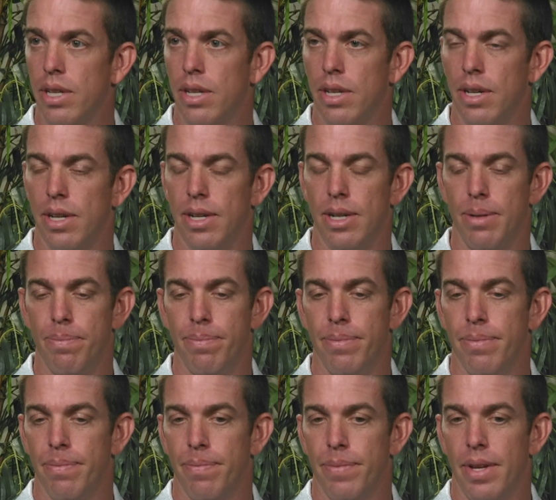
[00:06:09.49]
And
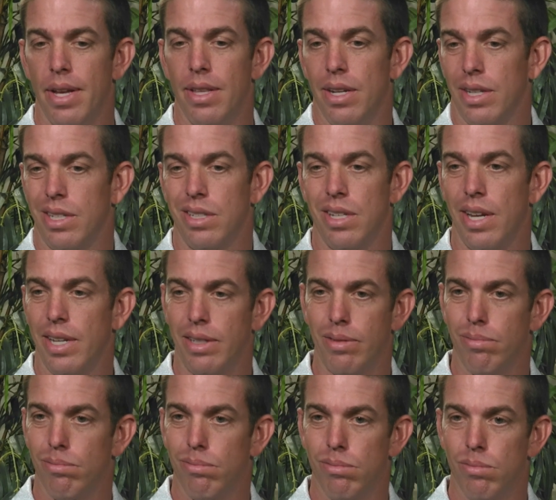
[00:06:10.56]
then it could take
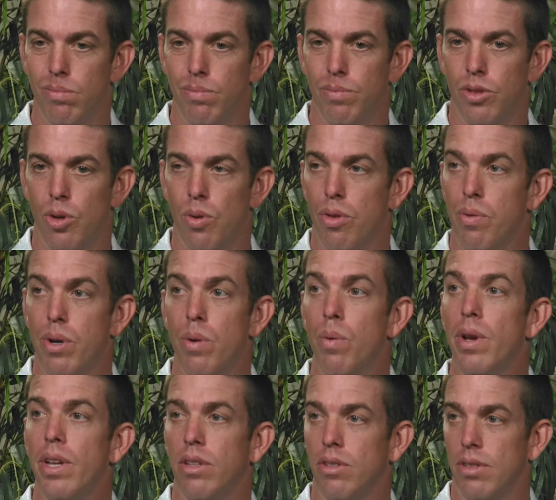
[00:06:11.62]
2 or 3
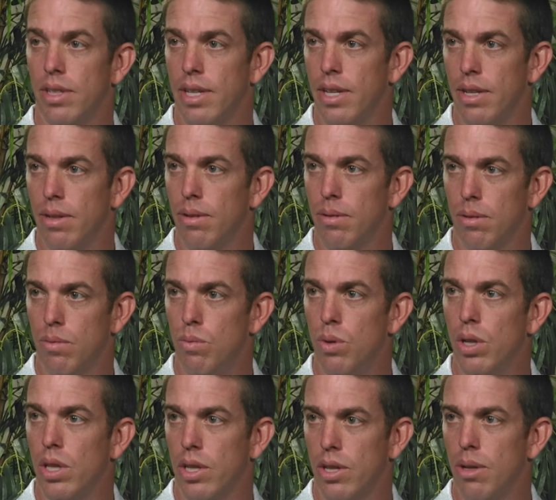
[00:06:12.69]
weeks to get
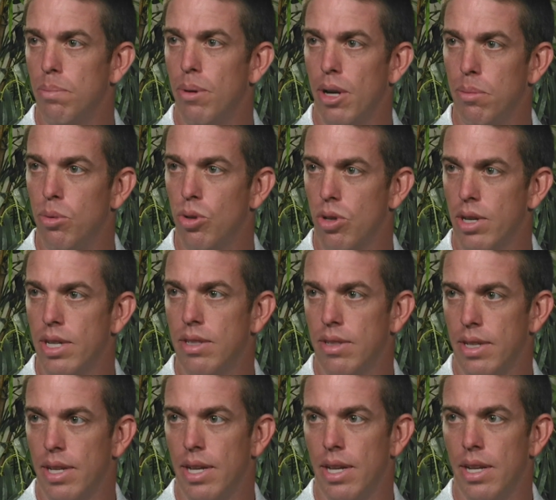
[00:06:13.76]
really good puttable greens
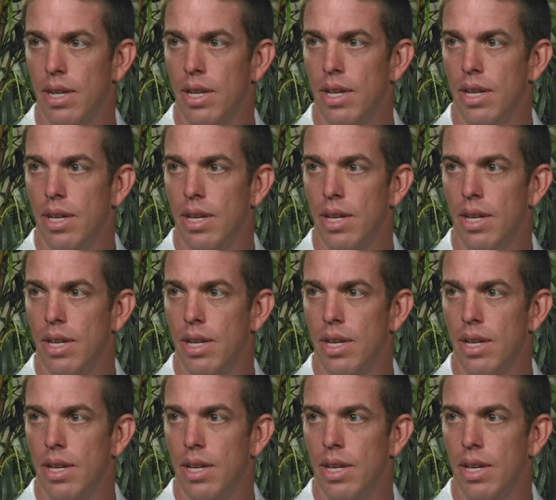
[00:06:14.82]
again.